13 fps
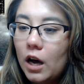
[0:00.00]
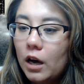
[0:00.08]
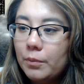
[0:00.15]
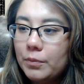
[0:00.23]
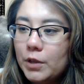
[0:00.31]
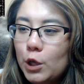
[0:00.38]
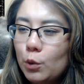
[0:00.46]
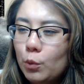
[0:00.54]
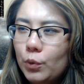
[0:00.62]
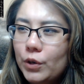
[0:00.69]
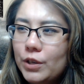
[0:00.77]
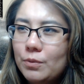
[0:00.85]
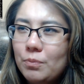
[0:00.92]
you
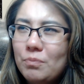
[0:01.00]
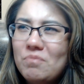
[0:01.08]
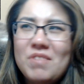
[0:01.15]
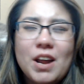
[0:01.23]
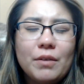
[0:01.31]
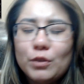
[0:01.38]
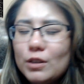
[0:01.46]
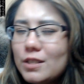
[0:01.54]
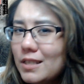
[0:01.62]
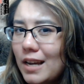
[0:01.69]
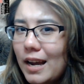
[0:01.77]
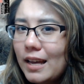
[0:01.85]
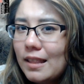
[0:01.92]
would never
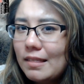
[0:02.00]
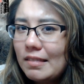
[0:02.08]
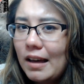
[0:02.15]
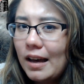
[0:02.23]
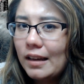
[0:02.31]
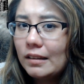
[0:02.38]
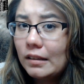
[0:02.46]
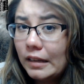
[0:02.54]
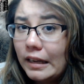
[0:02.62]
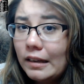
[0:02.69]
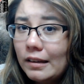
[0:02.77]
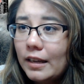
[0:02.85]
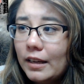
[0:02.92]
say that
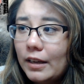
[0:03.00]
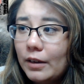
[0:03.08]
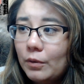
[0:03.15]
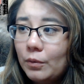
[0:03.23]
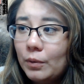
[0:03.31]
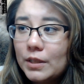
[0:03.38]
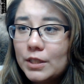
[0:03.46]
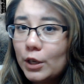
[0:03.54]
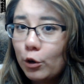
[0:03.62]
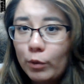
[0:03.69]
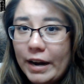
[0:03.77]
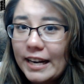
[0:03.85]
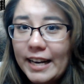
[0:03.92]
Link was a
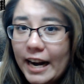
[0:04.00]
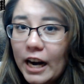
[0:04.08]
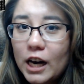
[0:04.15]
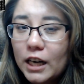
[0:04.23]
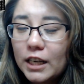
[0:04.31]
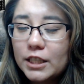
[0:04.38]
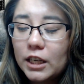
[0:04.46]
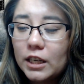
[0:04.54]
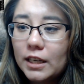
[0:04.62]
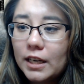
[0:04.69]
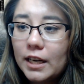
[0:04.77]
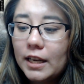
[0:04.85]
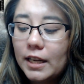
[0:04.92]
great character.
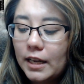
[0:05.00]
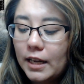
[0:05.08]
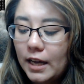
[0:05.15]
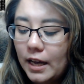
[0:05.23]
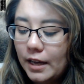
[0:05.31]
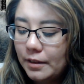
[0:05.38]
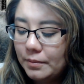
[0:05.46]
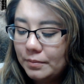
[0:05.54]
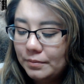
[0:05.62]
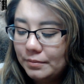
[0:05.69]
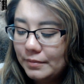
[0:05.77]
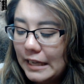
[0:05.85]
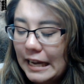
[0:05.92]

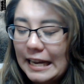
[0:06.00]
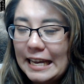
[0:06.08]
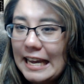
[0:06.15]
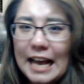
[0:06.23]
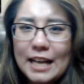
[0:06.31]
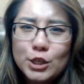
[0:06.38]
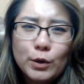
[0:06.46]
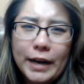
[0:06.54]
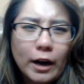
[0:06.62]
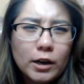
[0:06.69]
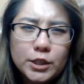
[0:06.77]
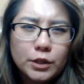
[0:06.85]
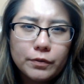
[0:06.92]
He has no
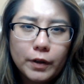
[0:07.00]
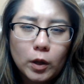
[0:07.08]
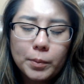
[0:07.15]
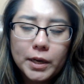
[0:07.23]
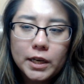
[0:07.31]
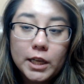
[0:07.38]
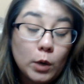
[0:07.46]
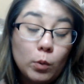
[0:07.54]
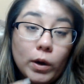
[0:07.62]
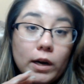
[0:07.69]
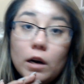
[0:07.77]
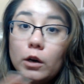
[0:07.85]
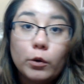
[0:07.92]
character development. He
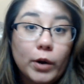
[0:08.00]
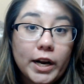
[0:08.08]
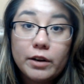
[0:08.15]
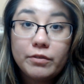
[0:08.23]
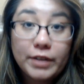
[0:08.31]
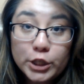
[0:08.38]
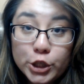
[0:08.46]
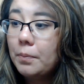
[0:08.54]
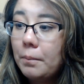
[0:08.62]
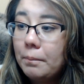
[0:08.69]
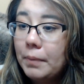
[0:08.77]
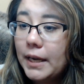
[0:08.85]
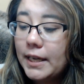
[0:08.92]
went on a great adventure,
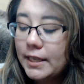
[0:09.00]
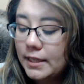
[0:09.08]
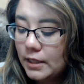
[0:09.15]
but